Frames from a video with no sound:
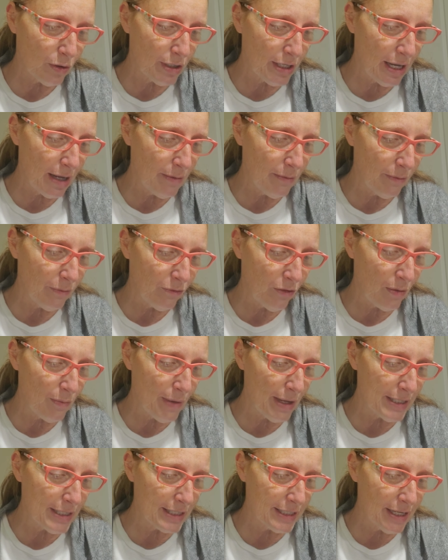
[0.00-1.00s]
come from
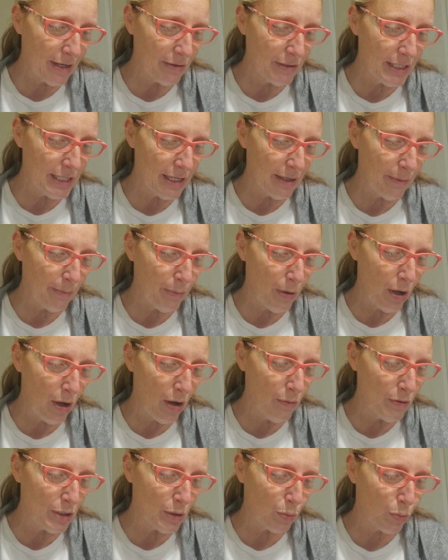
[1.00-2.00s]
Macedonia, Paul
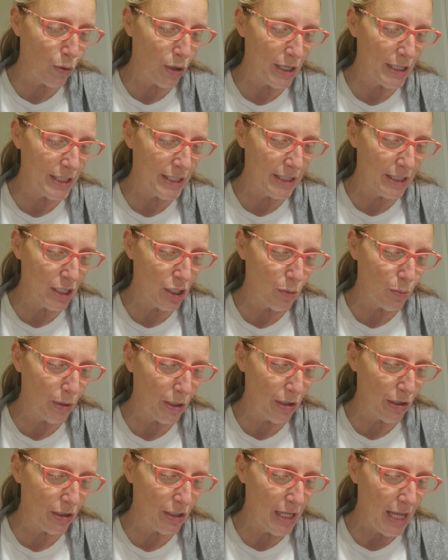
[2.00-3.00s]
was pressed in the
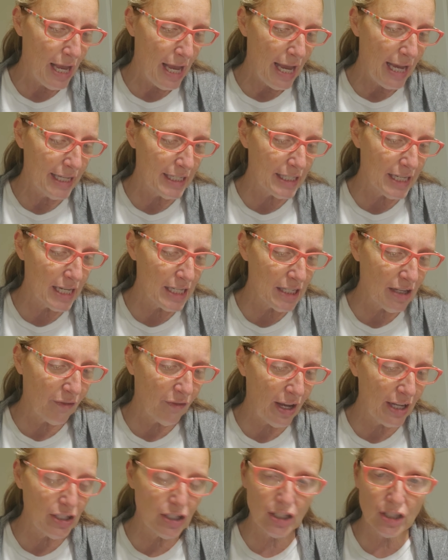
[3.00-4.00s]
spirit and
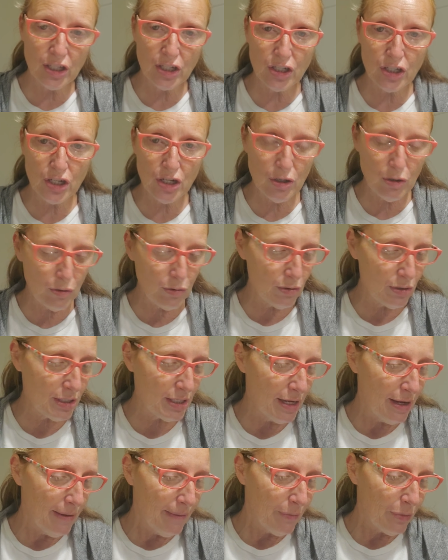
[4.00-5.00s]
testified to the Jews
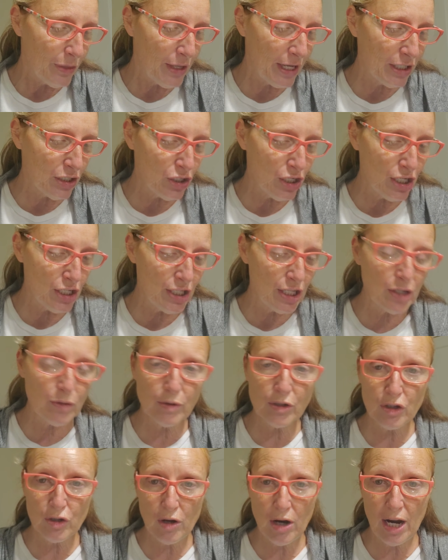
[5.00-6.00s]
that Jesus
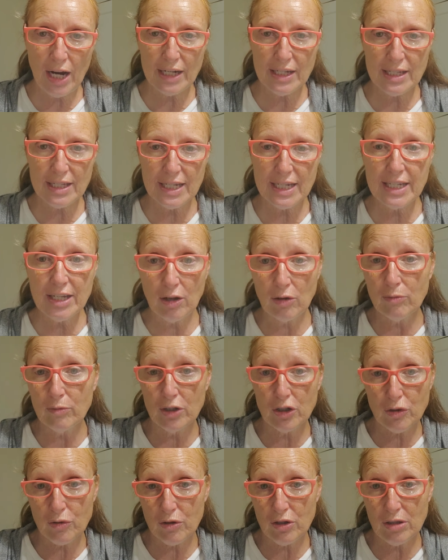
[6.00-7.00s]
was Christ. He told them the
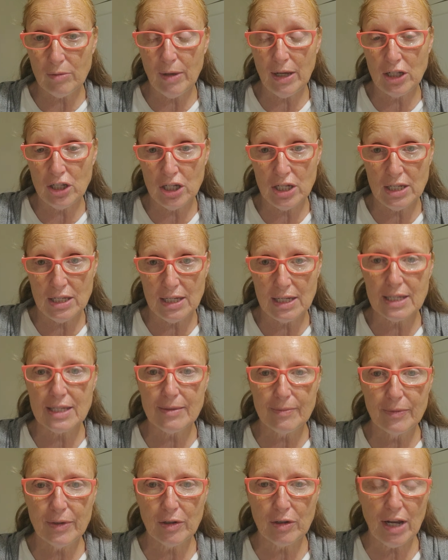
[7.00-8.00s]
truth about Jesus.
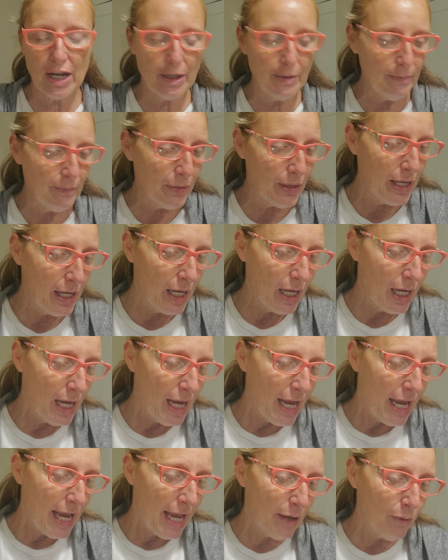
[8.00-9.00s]
Okay.
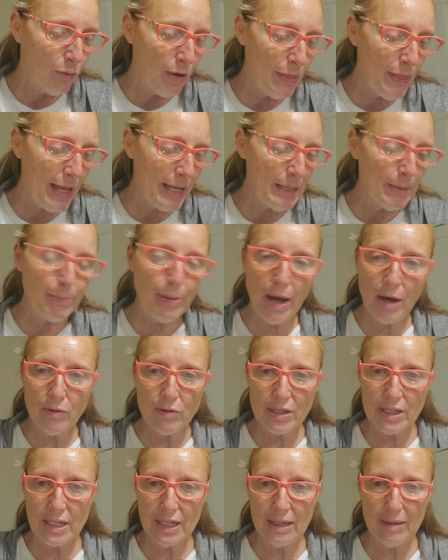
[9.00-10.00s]
And when they
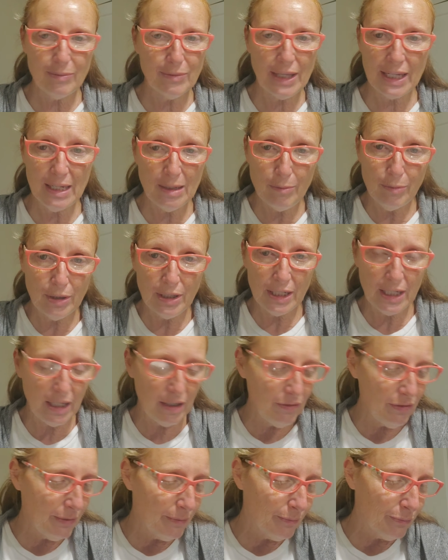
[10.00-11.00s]
opposed him, they didn't
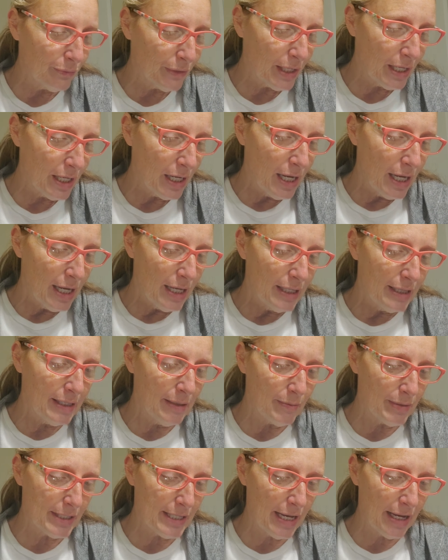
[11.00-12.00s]
believe
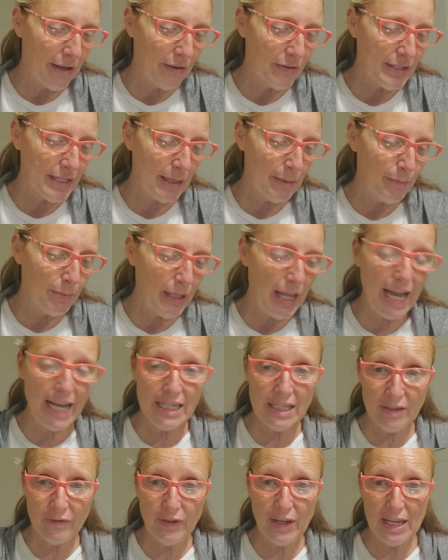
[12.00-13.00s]
themselves and
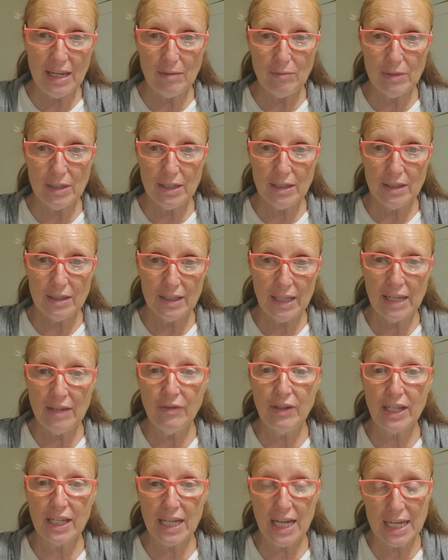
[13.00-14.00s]
blasphemed. They
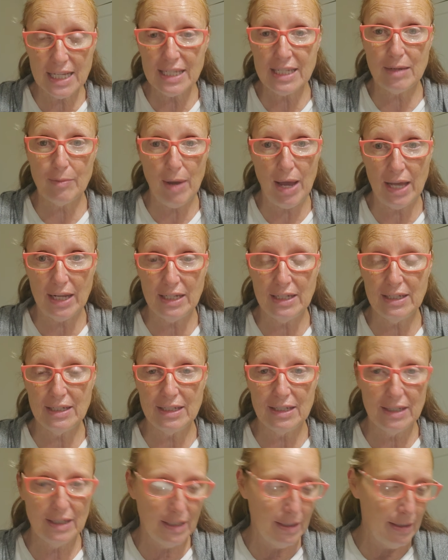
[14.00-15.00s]
even cussed about it,